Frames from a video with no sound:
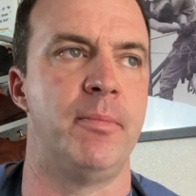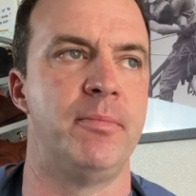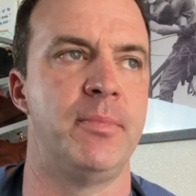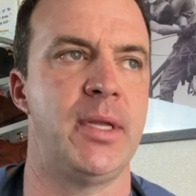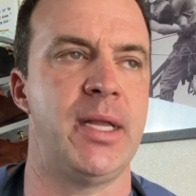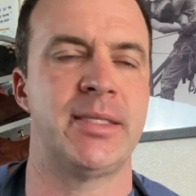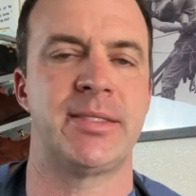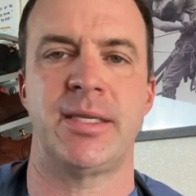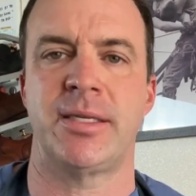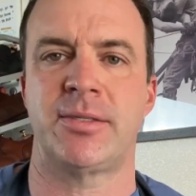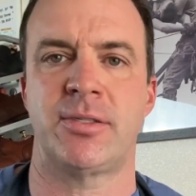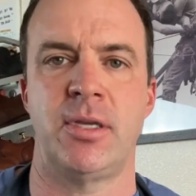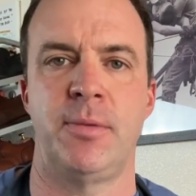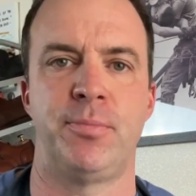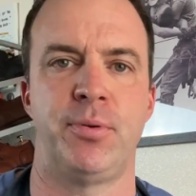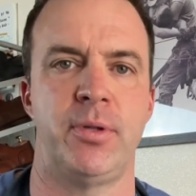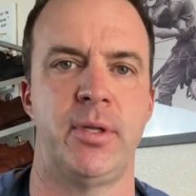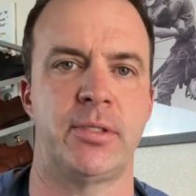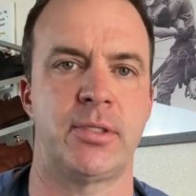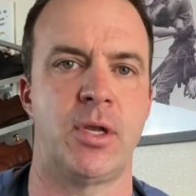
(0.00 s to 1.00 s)
It's as
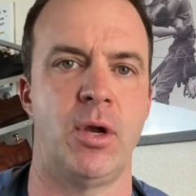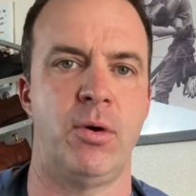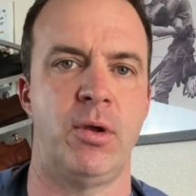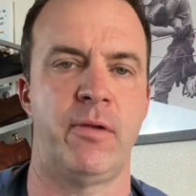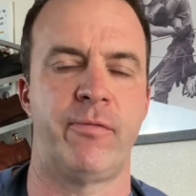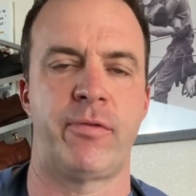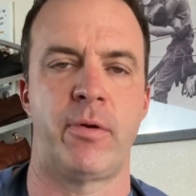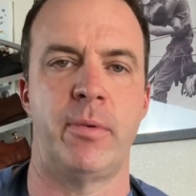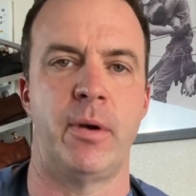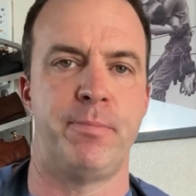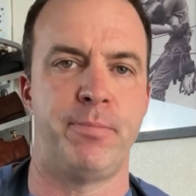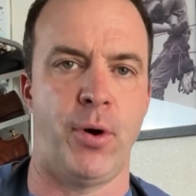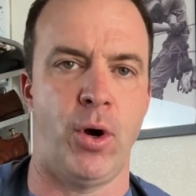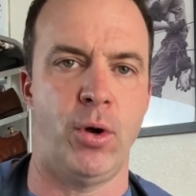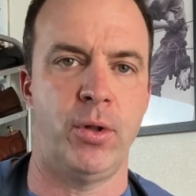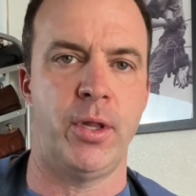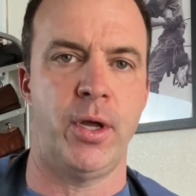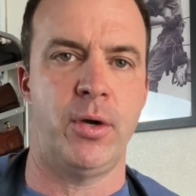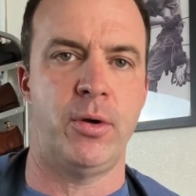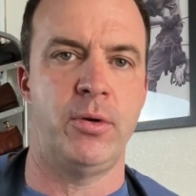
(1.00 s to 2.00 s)
simple as going from a
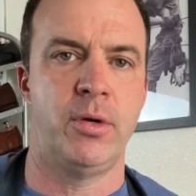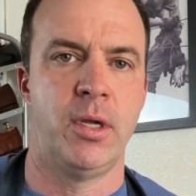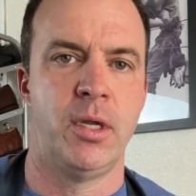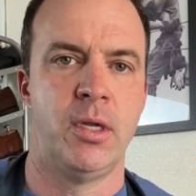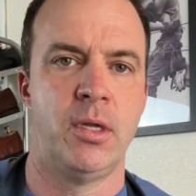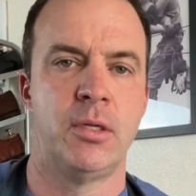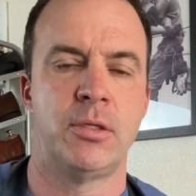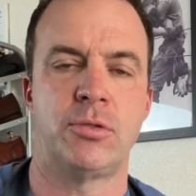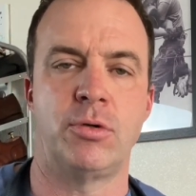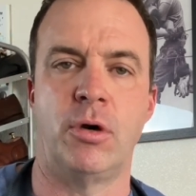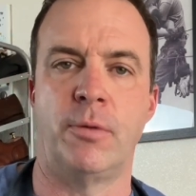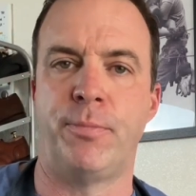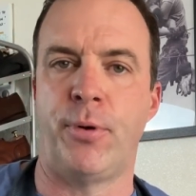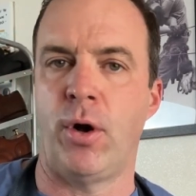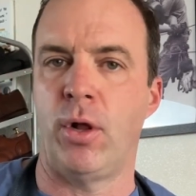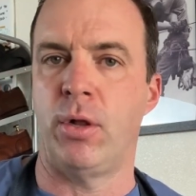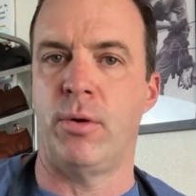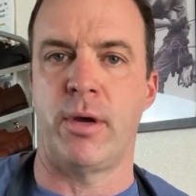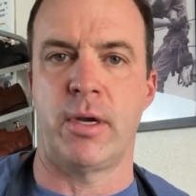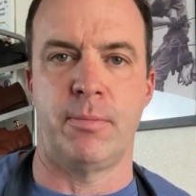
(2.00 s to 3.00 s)
polo to a
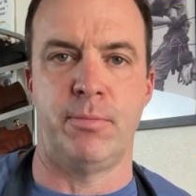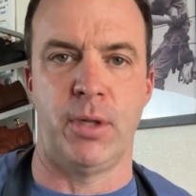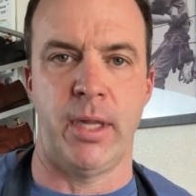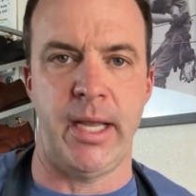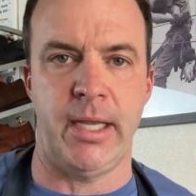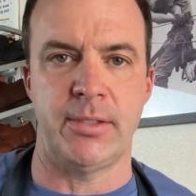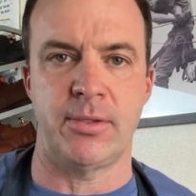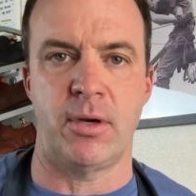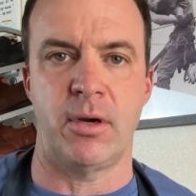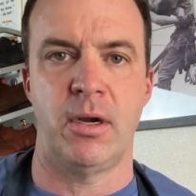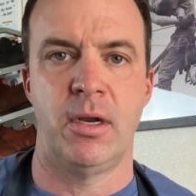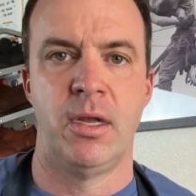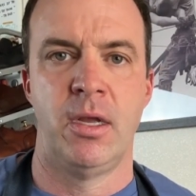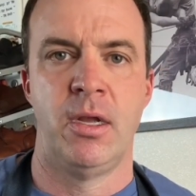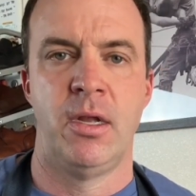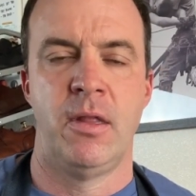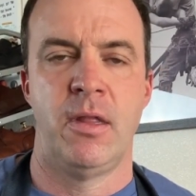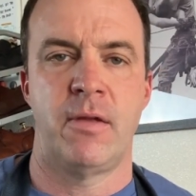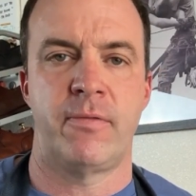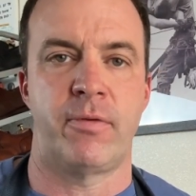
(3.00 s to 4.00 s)
polo and a blazer,
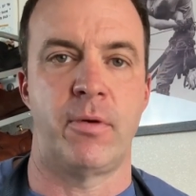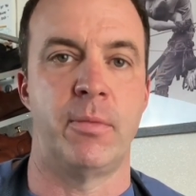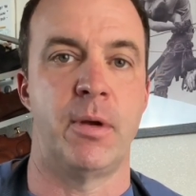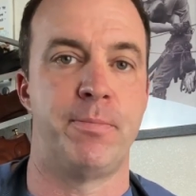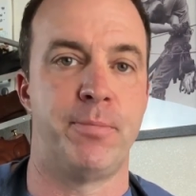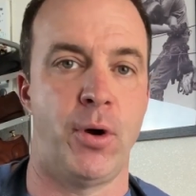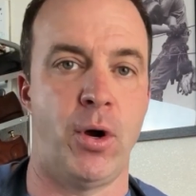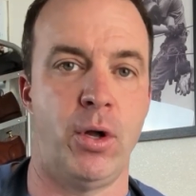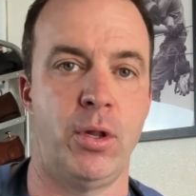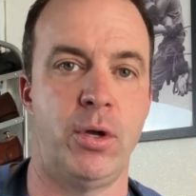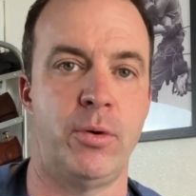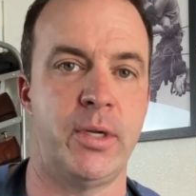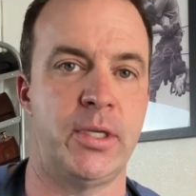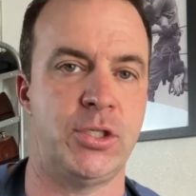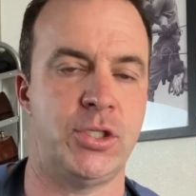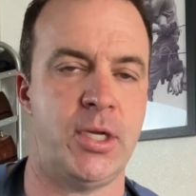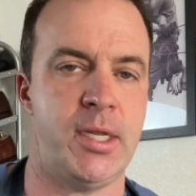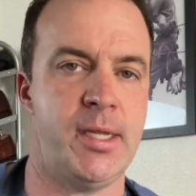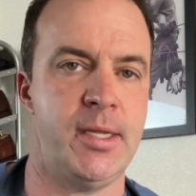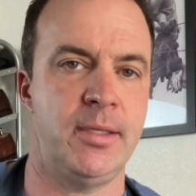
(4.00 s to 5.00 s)
from a polo and
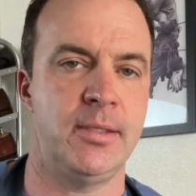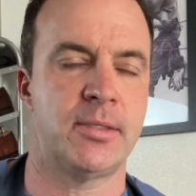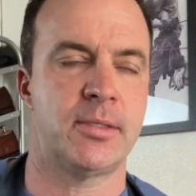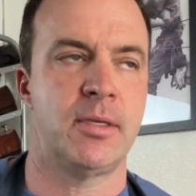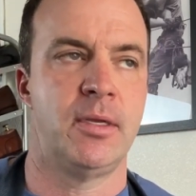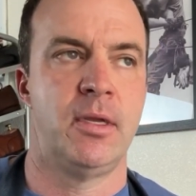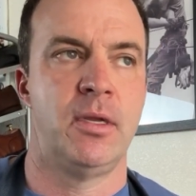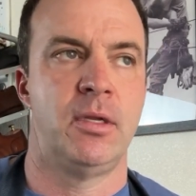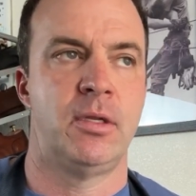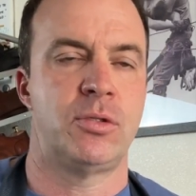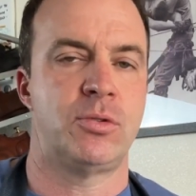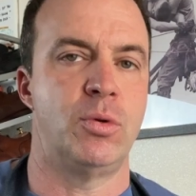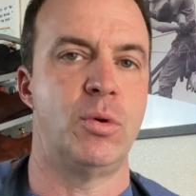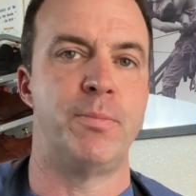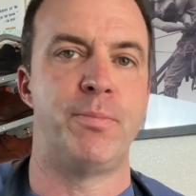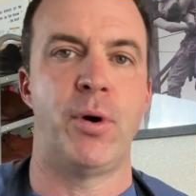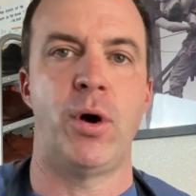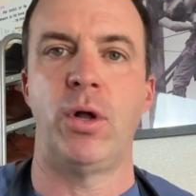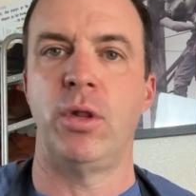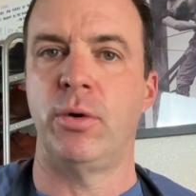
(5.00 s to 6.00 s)
jeans to a
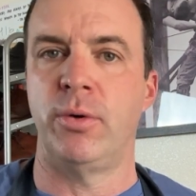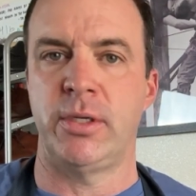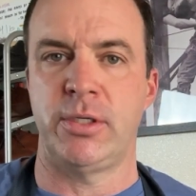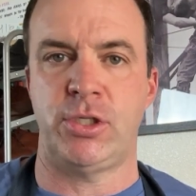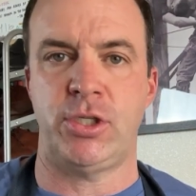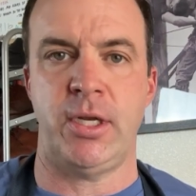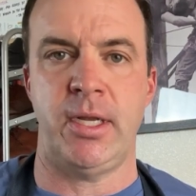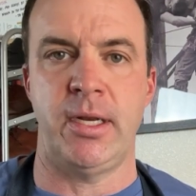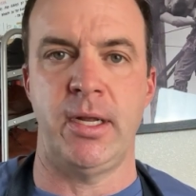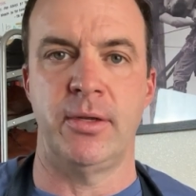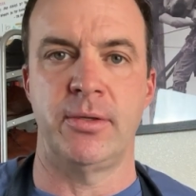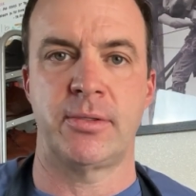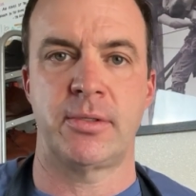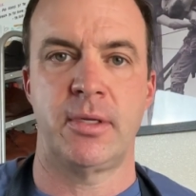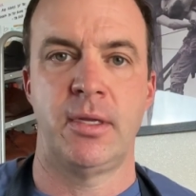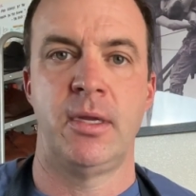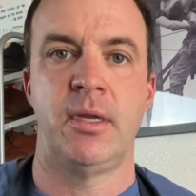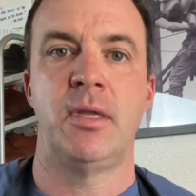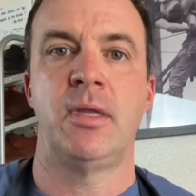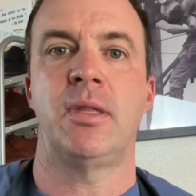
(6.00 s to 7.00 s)
polo and chinos,
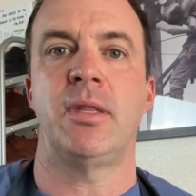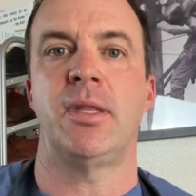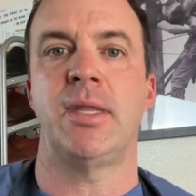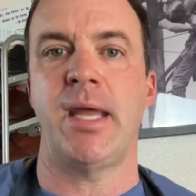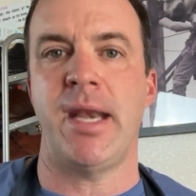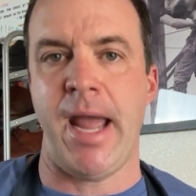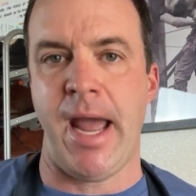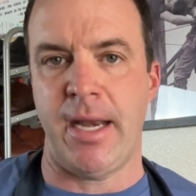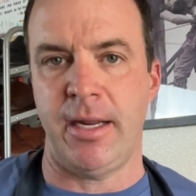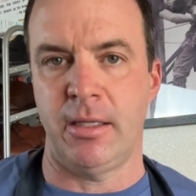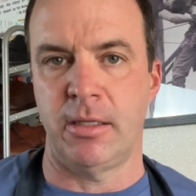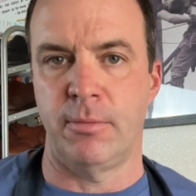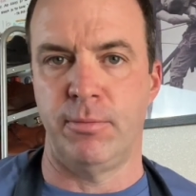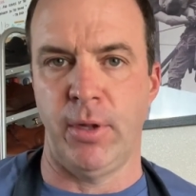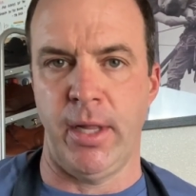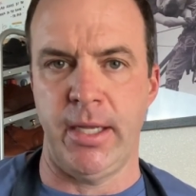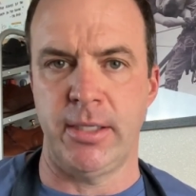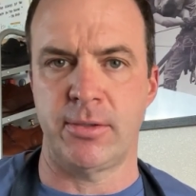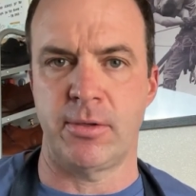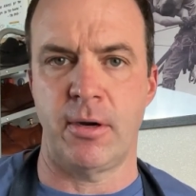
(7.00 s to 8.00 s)
then adding the
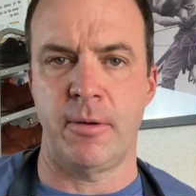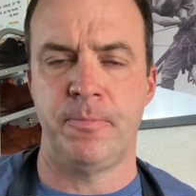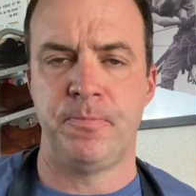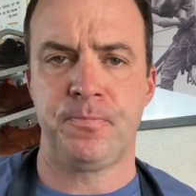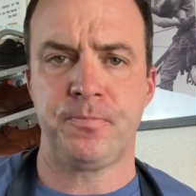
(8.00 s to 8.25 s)
blazer,